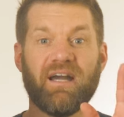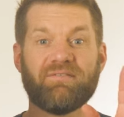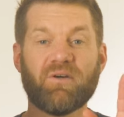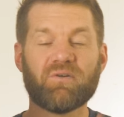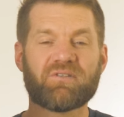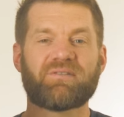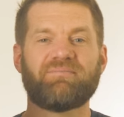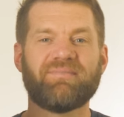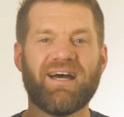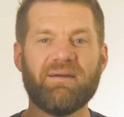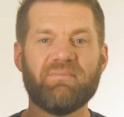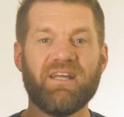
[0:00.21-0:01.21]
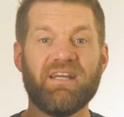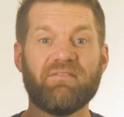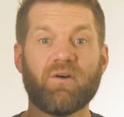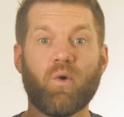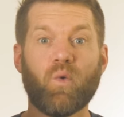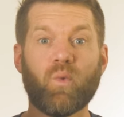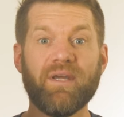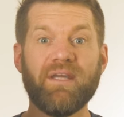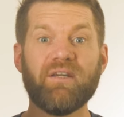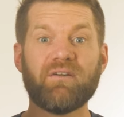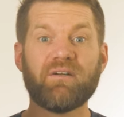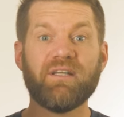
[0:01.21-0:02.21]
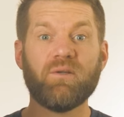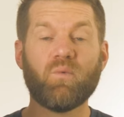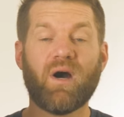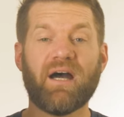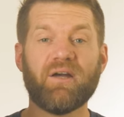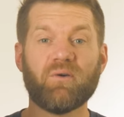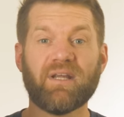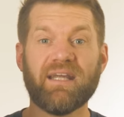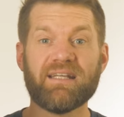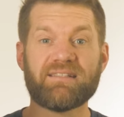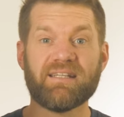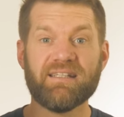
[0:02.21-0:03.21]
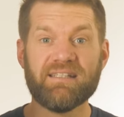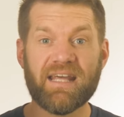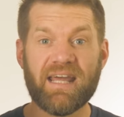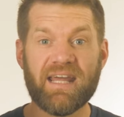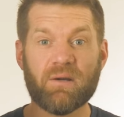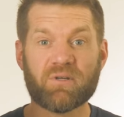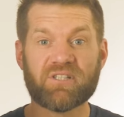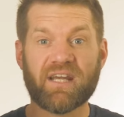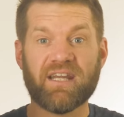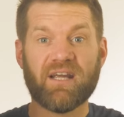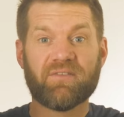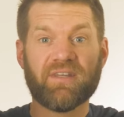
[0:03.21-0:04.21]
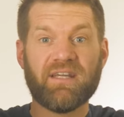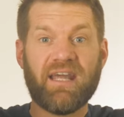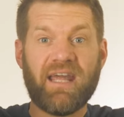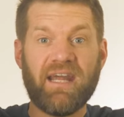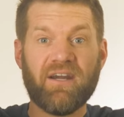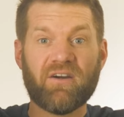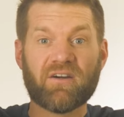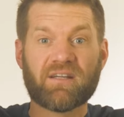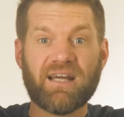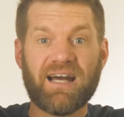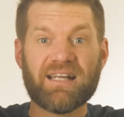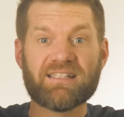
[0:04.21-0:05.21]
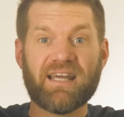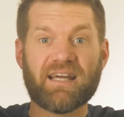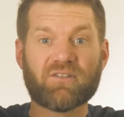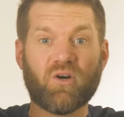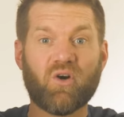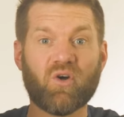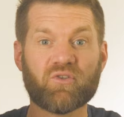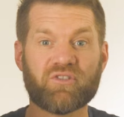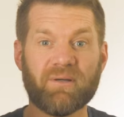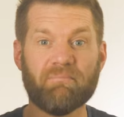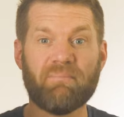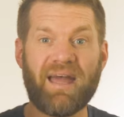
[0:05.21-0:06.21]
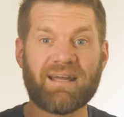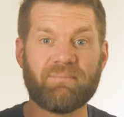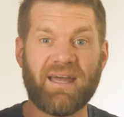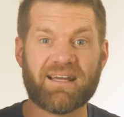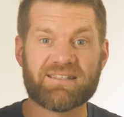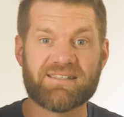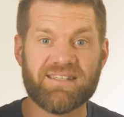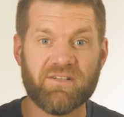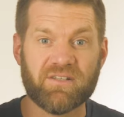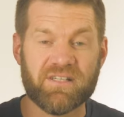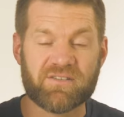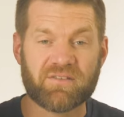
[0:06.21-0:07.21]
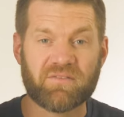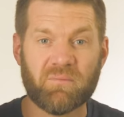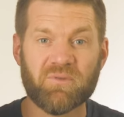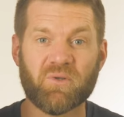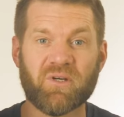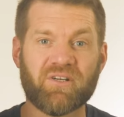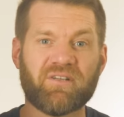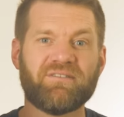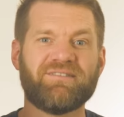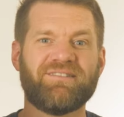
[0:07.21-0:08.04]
Hi, folks. I'm Dave. We're in Wild, and today we're checking out the Aircontact Ultra Backpack Series from Deuter.